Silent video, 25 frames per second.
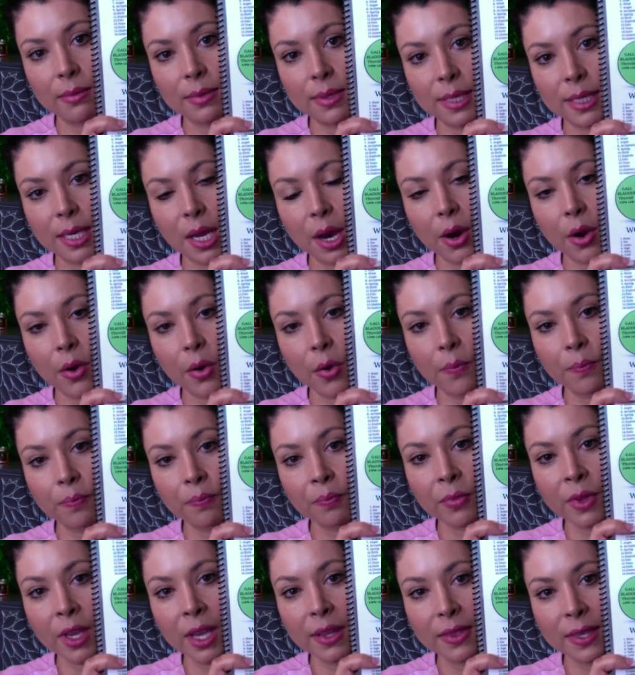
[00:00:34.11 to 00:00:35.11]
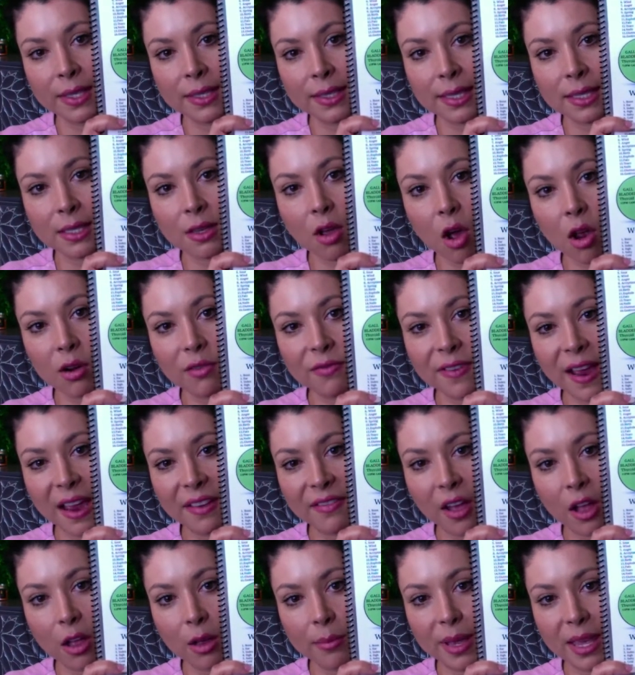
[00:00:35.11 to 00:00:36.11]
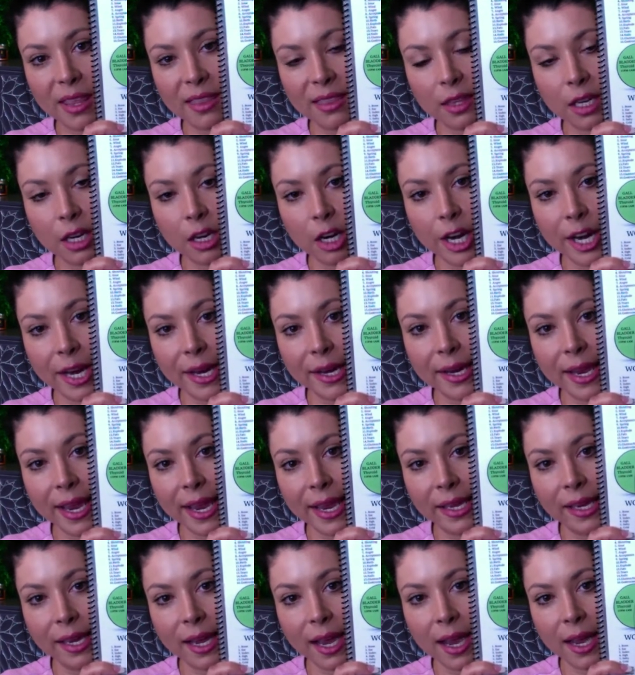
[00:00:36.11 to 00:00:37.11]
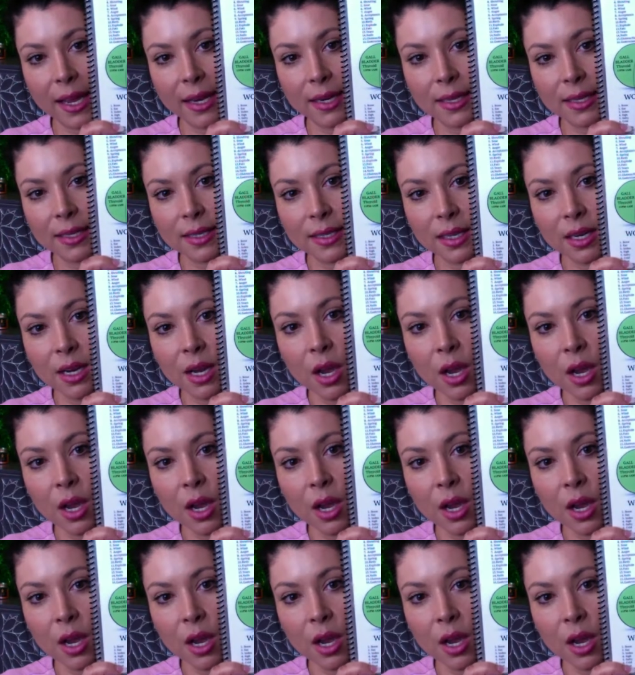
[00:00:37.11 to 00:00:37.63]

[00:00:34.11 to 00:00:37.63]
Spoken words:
So, this is called five element theory, and